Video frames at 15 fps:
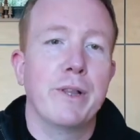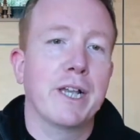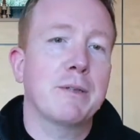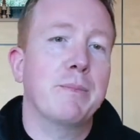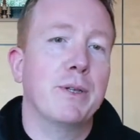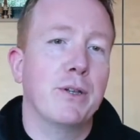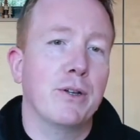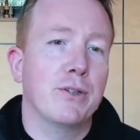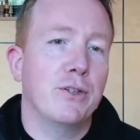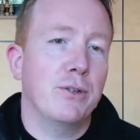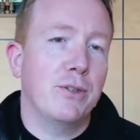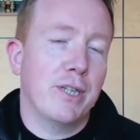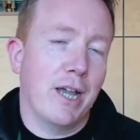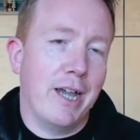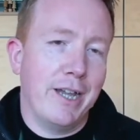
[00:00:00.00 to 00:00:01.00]
That's because
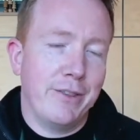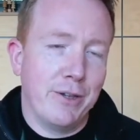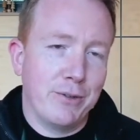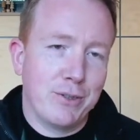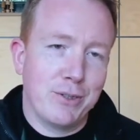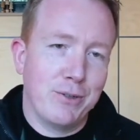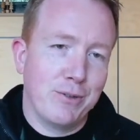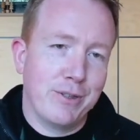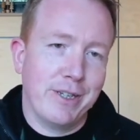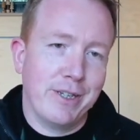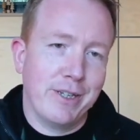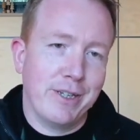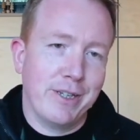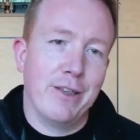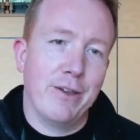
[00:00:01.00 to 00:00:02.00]
you tie those two things
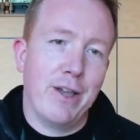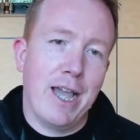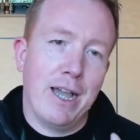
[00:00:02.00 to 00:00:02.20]
together.